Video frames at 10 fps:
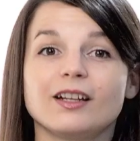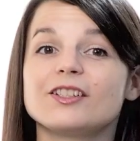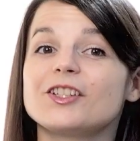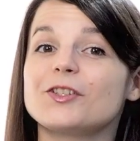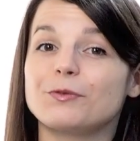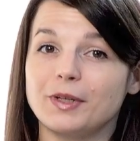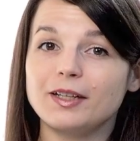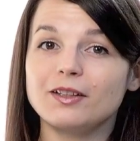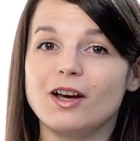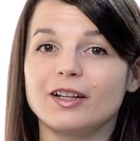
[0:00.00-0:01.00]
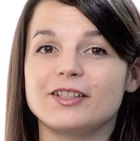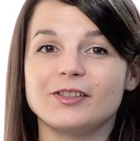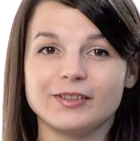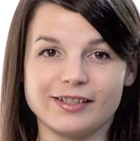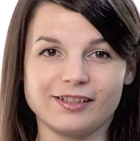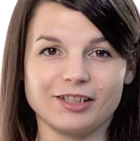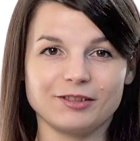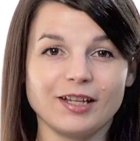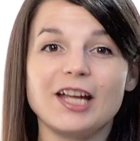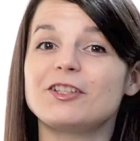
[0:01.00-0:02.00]
Just read along as you
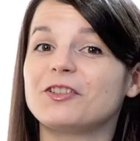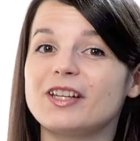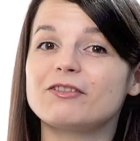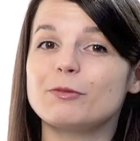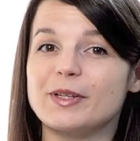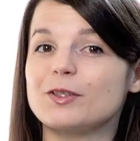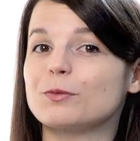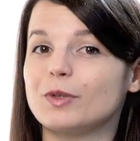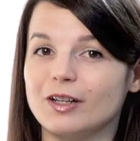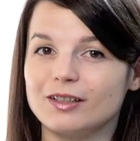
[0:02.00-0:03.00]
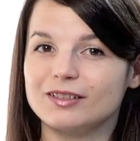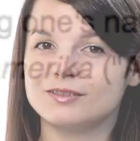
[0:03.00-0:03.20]
listen, and you'll never miss a word.